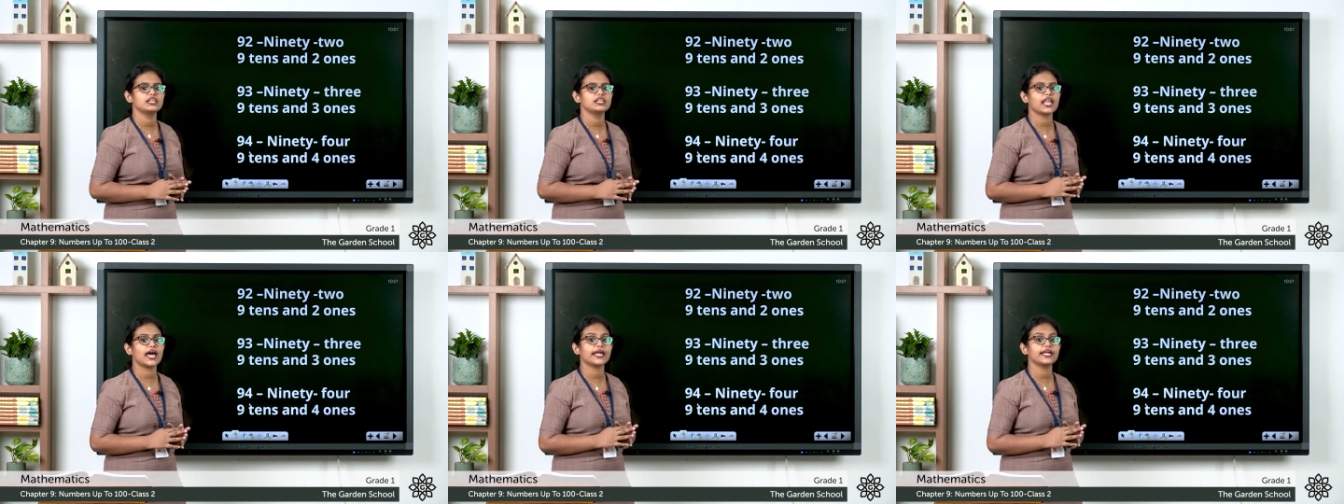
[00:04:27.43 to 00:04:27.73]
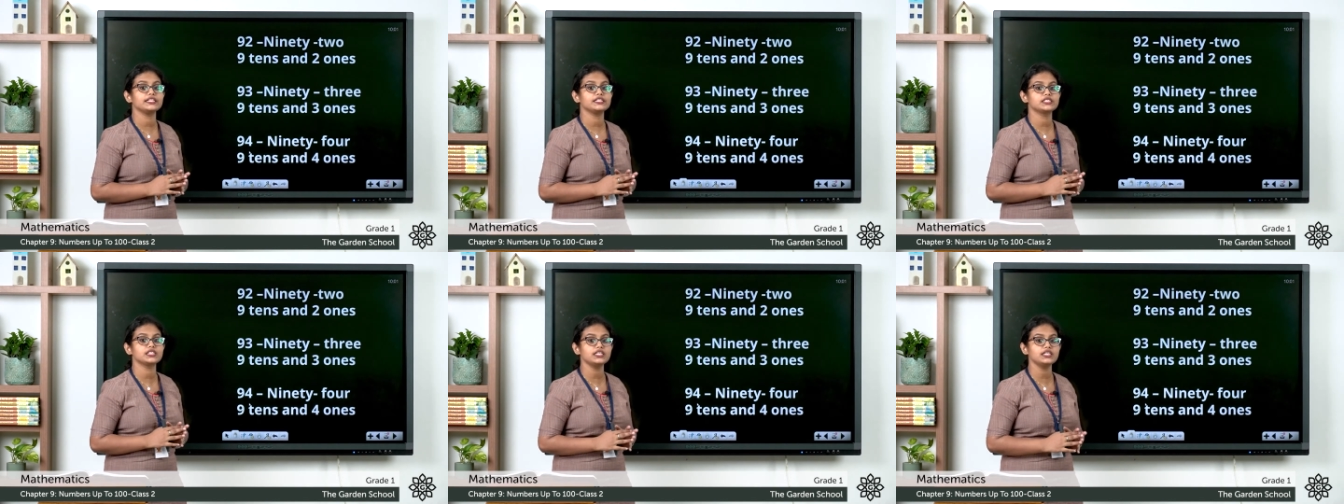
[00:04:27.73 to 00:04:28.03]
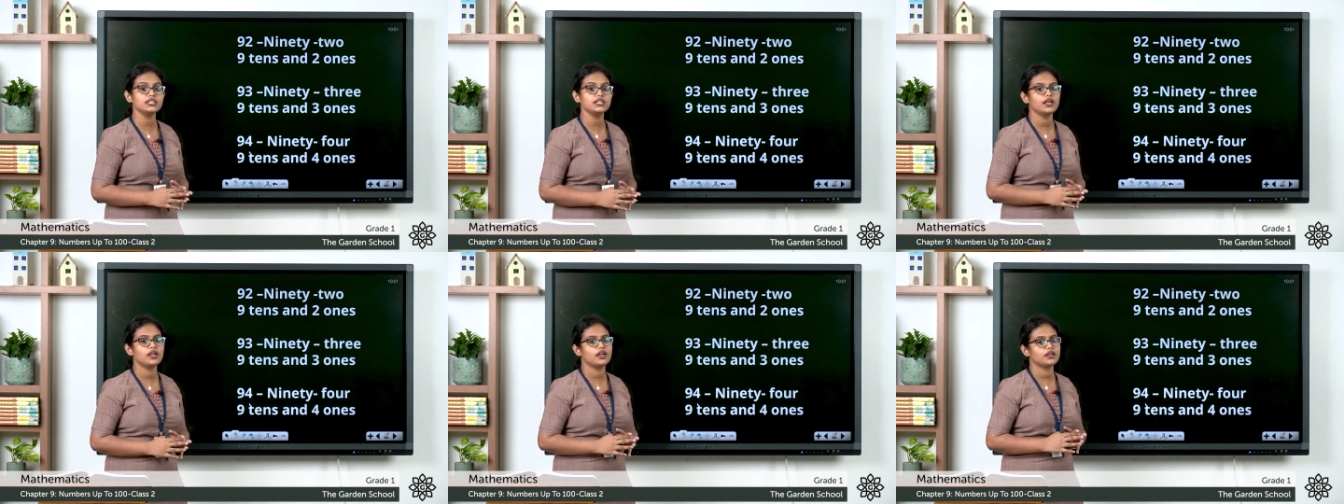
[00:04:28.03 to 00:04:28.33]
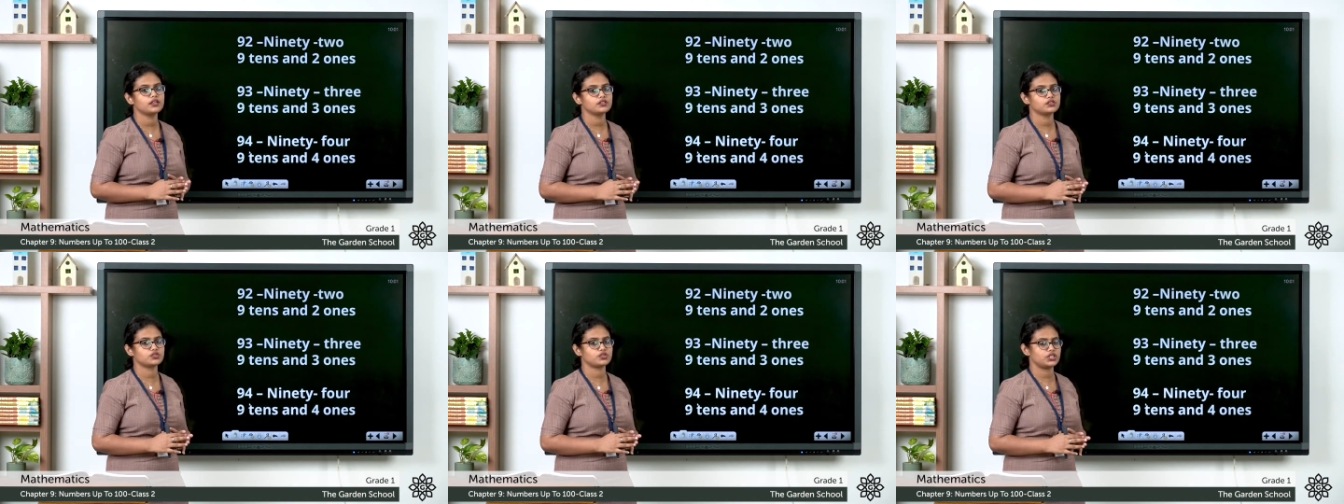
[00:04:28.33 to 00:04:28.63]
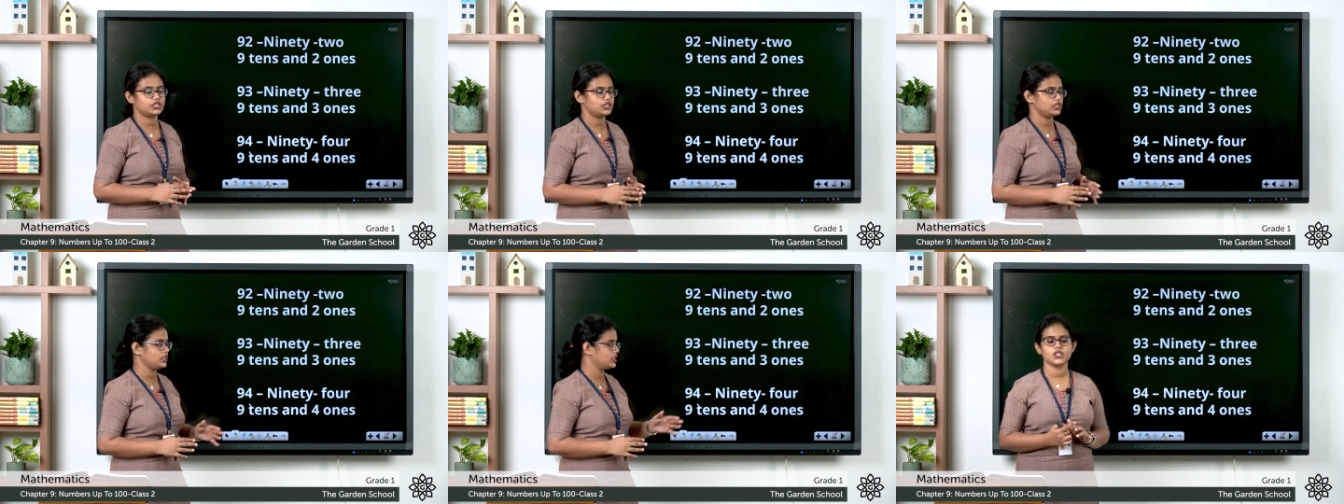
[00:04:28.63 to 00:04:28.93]

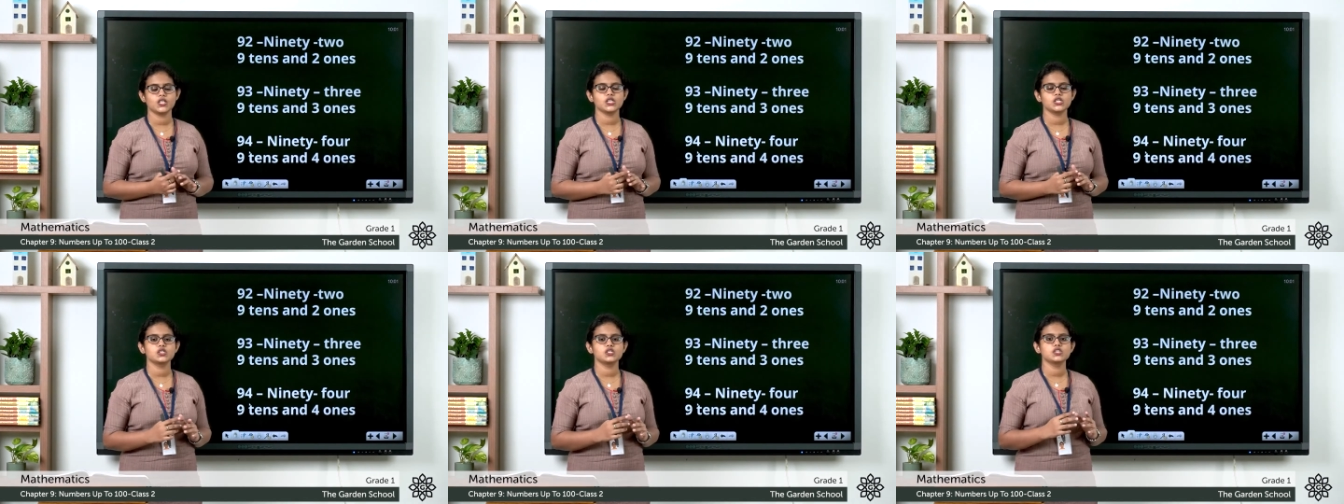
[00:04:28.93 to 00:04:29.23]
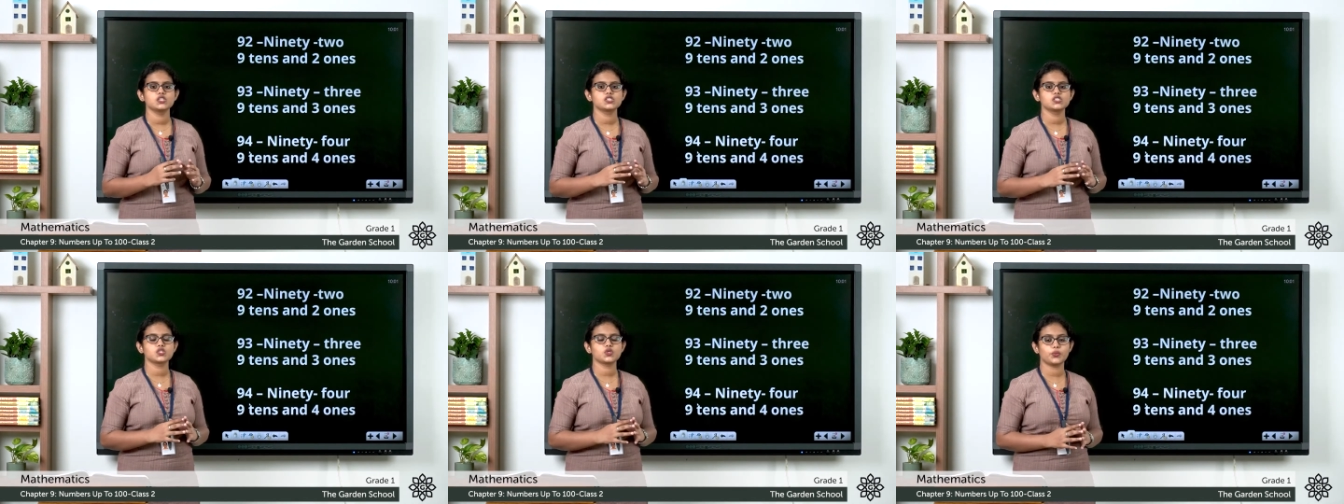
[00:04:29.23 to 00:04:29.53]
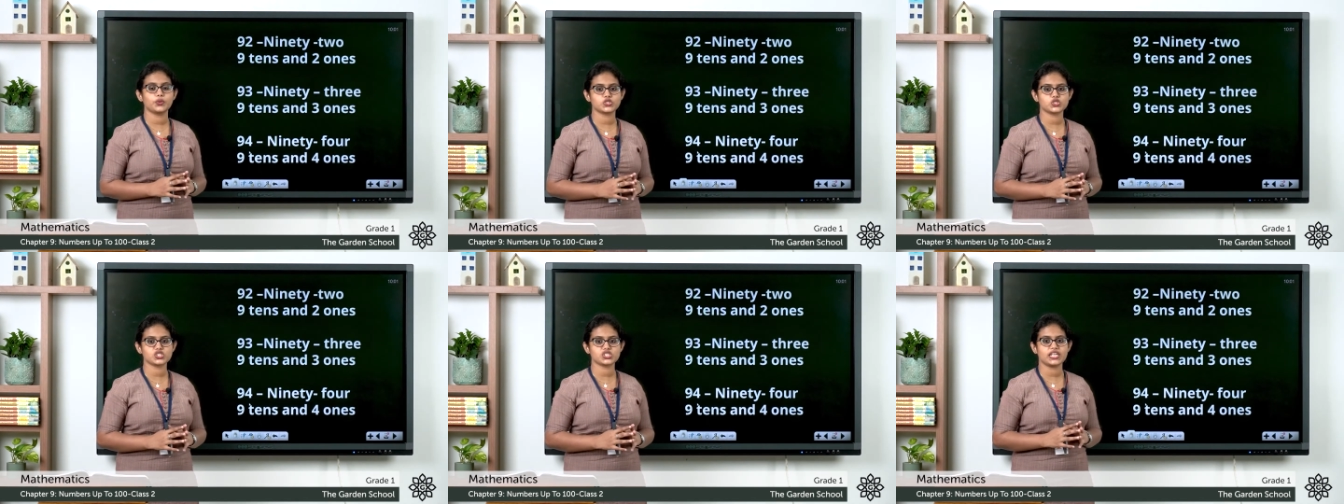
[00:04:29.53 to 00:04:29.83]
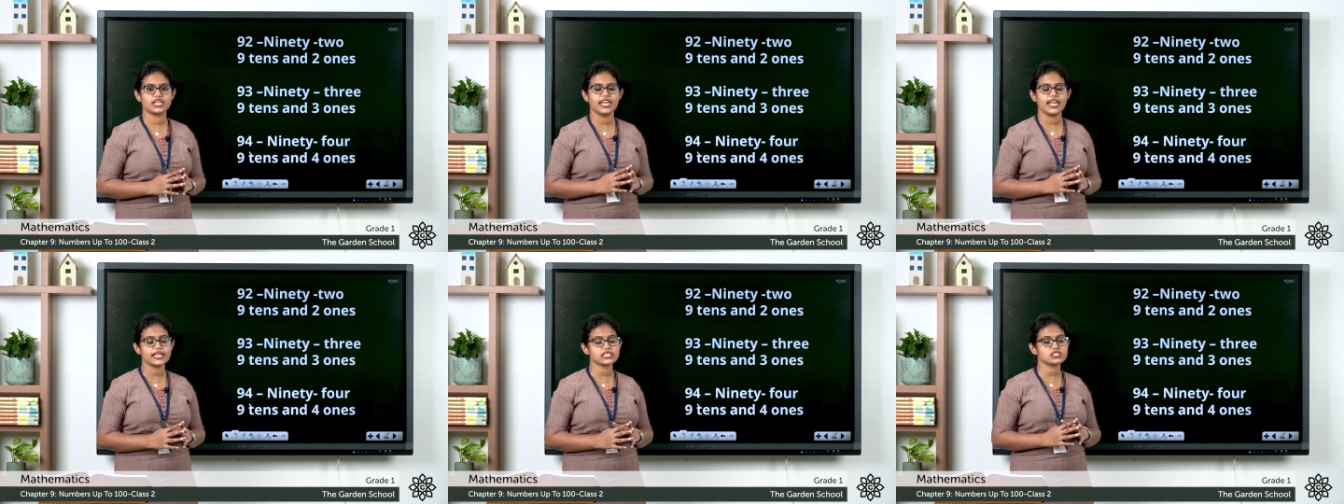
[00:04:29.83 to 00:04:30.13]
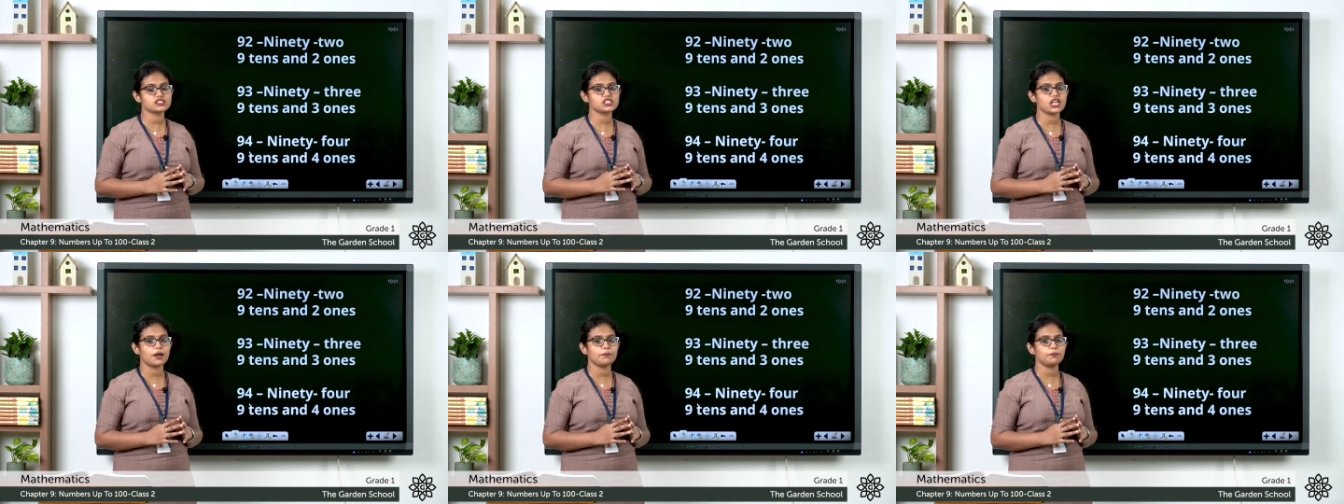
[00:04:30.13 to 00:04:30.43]
93. So which is the
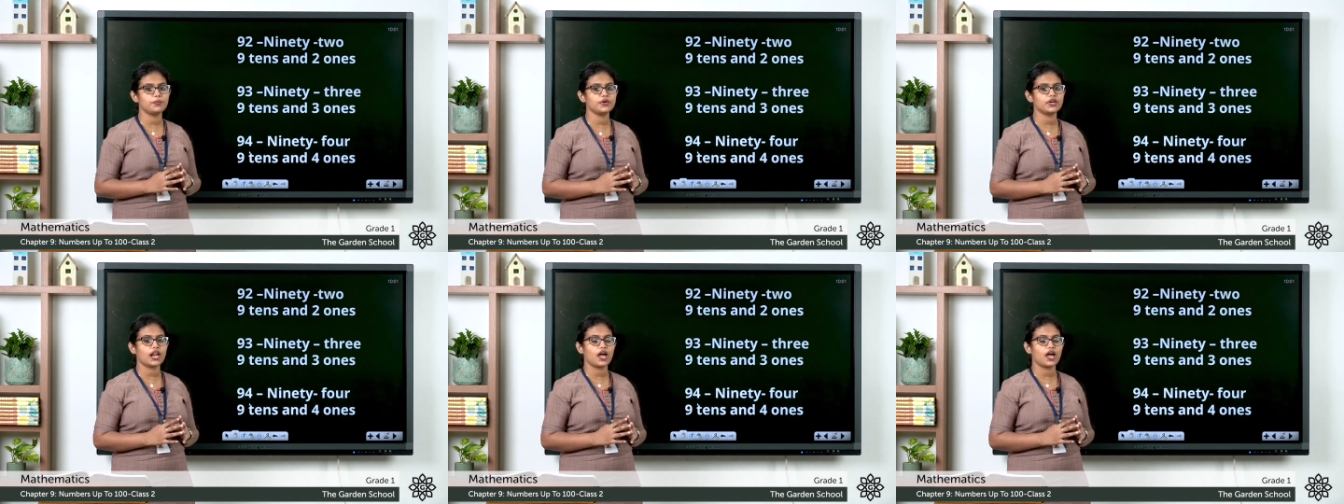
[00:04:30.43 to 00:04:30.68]
next number